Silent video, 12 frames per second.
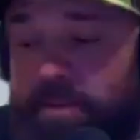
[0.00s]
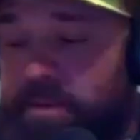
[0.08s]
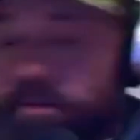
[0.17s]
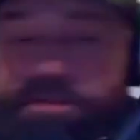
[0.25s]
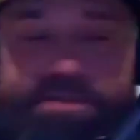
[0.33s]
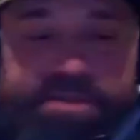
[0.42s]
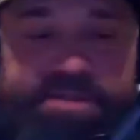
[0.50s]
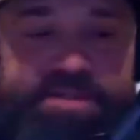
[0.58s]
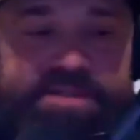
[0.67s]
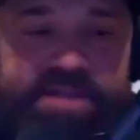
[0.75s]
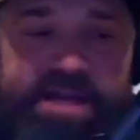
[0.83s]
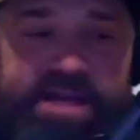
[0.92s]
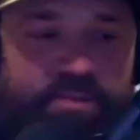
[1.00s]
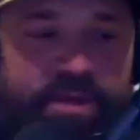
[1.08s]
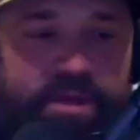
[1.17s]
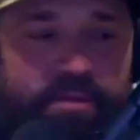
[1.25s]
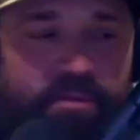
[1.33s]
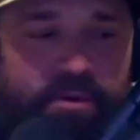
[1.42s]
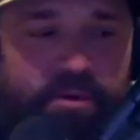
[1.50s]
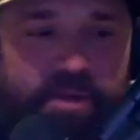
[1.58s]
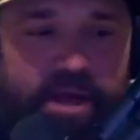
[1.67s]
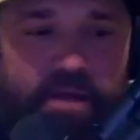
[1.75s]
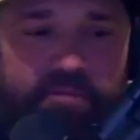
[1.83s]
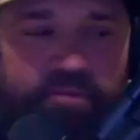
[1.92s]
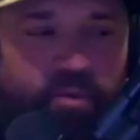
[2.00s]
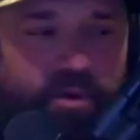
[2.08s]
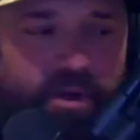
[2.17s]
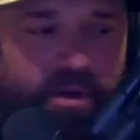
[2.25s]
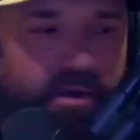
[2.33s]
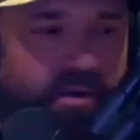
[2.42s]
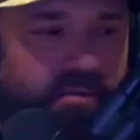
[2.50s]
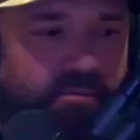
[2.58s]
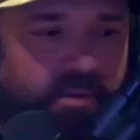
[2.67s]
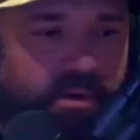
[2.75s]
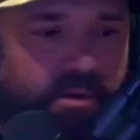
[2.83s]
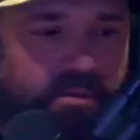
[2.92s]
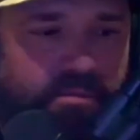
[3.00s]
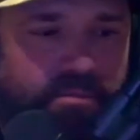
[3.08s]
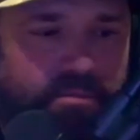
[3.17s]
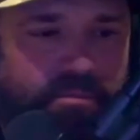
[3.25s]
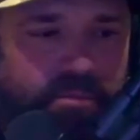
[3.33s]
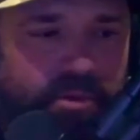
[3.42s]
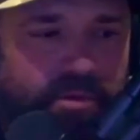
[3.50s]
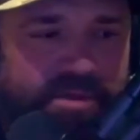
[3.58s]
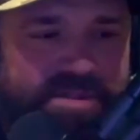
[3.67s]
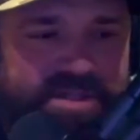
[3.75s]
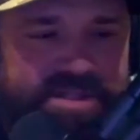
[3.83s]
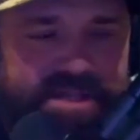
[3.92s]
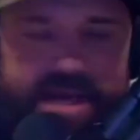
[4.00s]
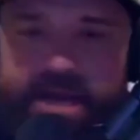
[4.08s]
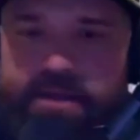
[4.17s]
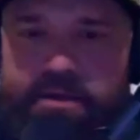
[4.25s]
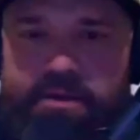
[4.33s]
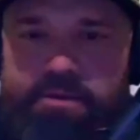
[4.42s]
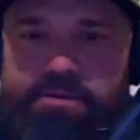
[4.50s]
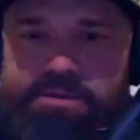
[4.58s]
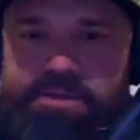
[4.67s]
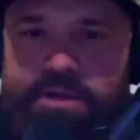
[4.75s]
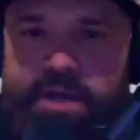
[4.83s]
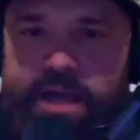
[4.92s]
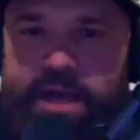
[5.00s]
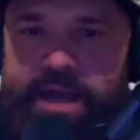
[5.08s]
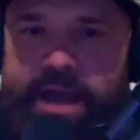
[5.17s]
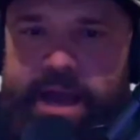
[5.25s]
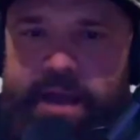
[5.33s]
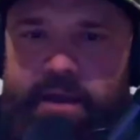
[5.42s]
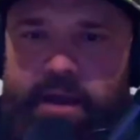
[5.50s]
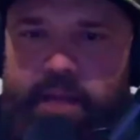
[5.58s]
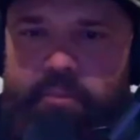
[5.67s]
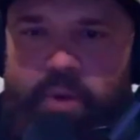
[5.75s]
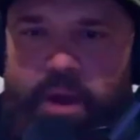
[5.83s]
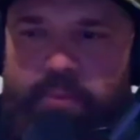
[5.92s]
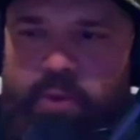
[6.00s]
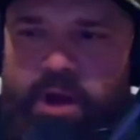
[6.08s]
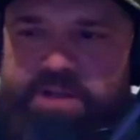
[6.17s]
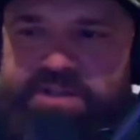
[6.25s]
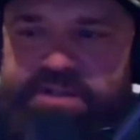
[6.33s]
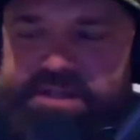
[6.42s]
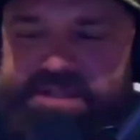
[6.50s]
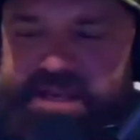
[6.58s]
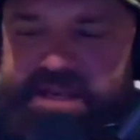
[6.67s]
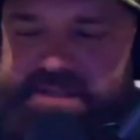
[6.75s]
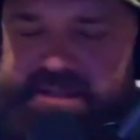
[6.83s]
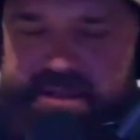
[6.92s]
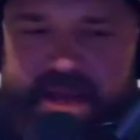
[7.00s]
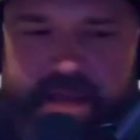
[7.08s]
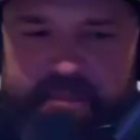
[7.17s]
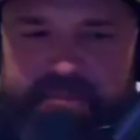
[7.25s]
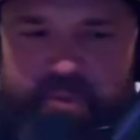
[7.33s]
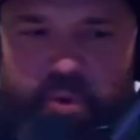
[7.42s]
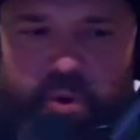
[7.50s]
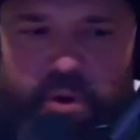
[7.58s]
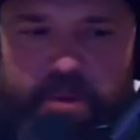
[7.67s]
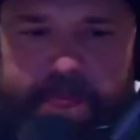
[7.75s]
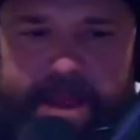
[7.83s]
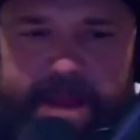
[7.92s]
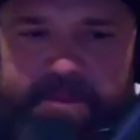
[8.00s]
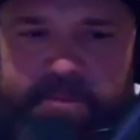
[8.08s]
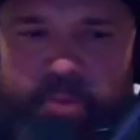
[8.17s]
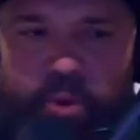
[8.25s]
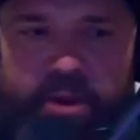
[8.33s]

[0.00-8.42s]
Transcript: mean, just this last weekend, we're in California on early season Canada goose. And I'm watching these geese the day before and